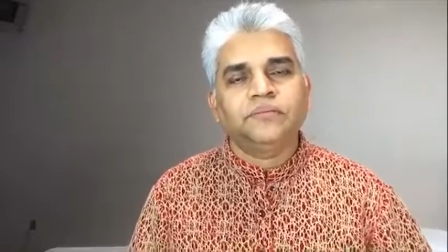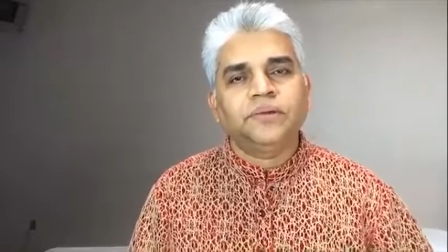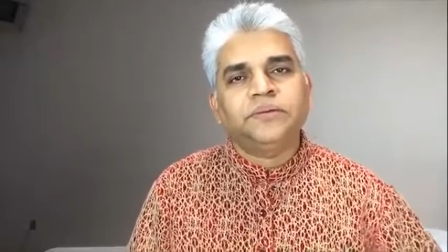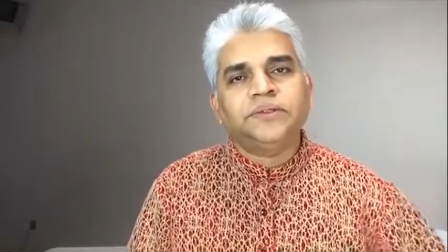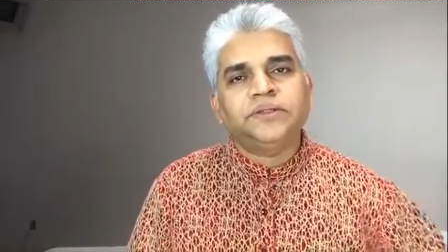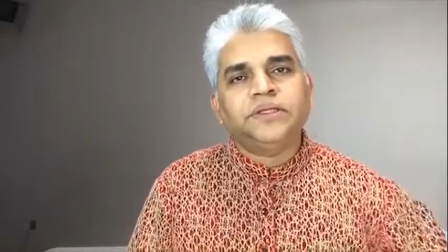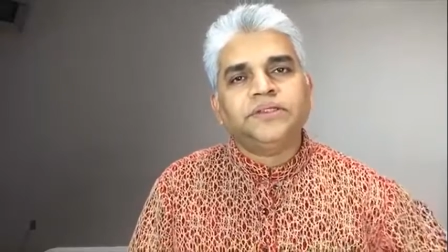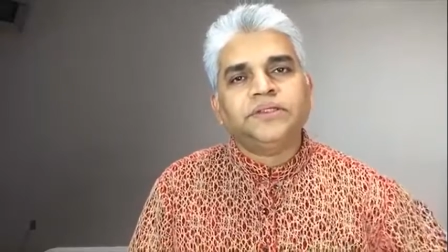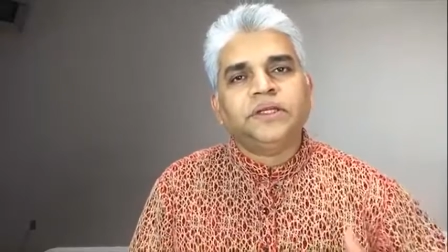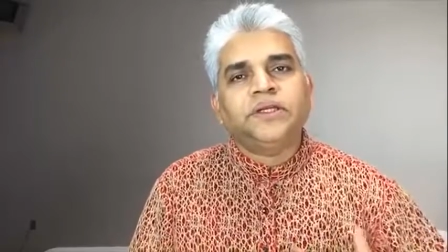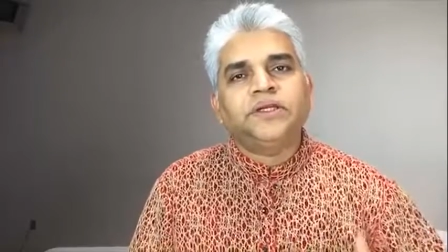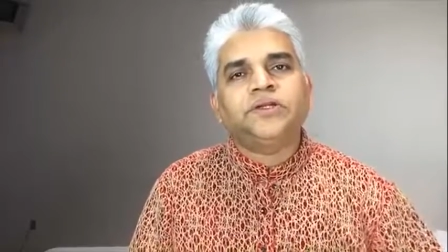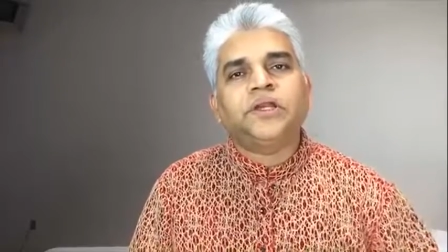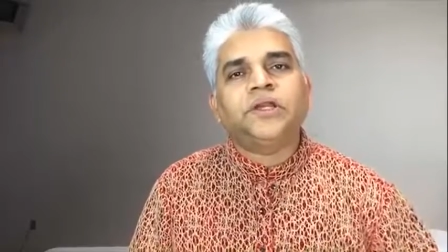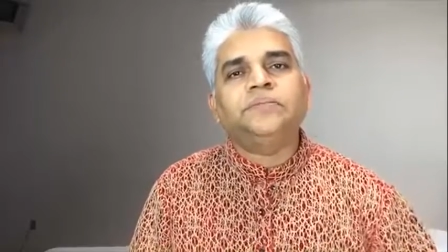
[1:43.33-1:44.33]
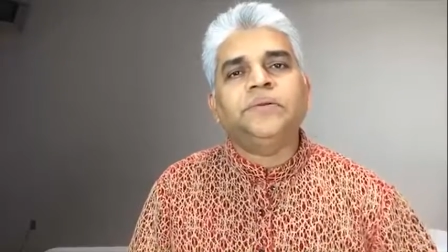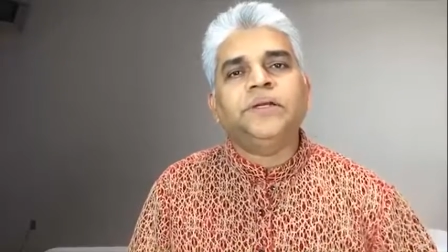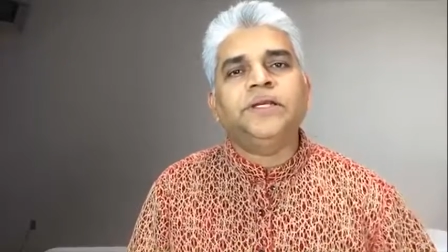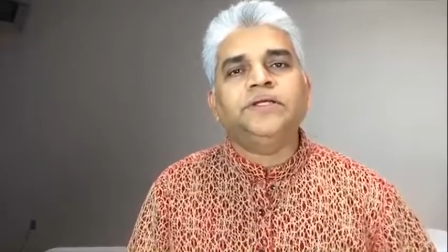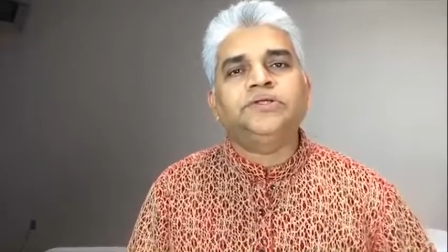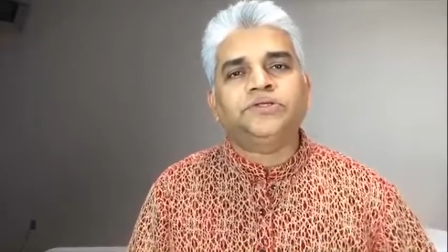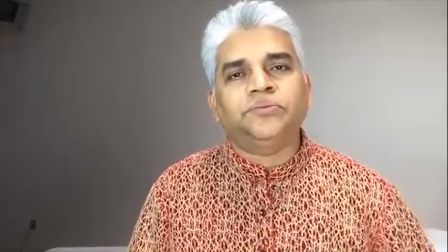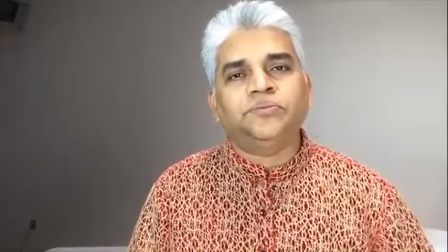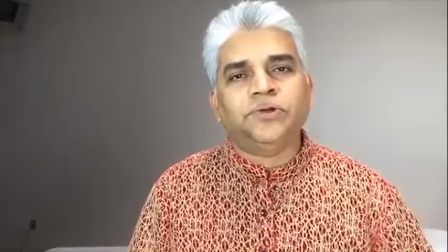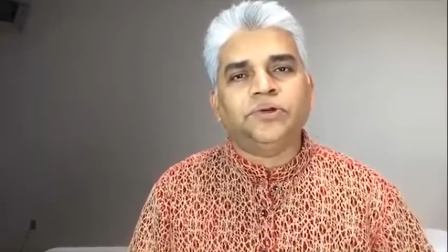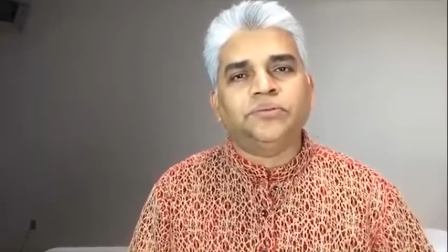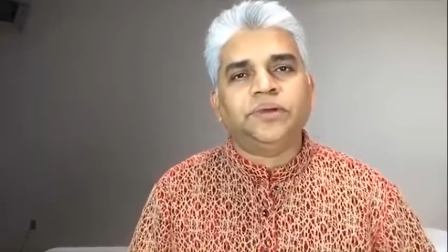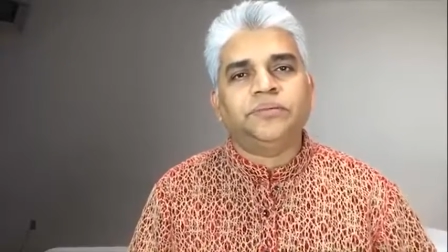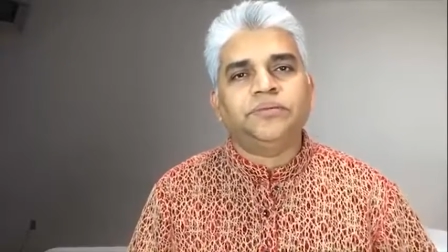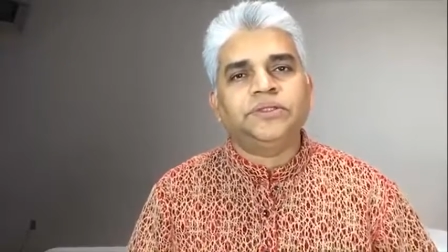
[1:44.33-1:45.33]
Maybe there is an internal bleeding somewhere.
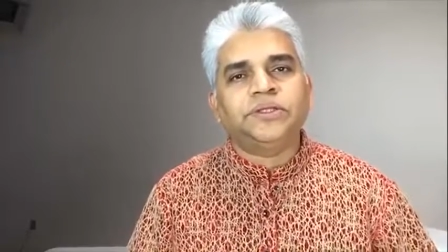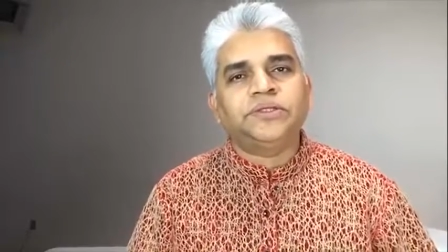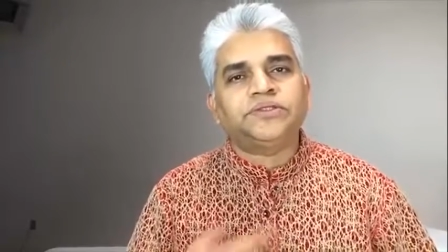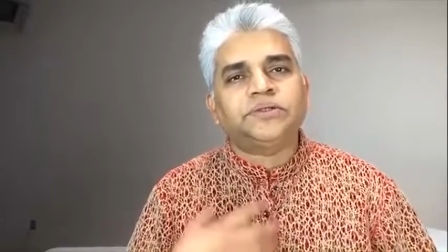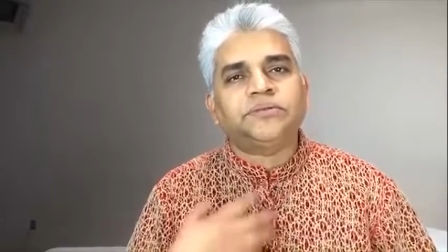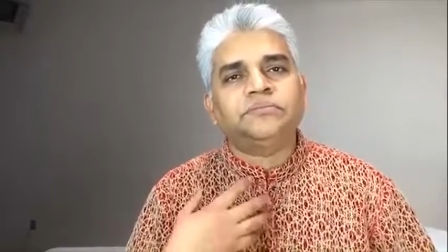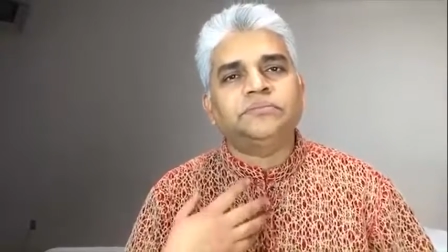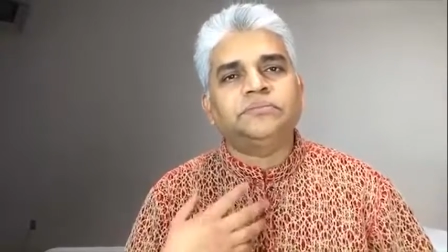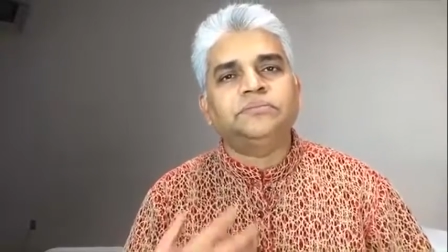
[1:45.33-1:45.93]
Maybe there is some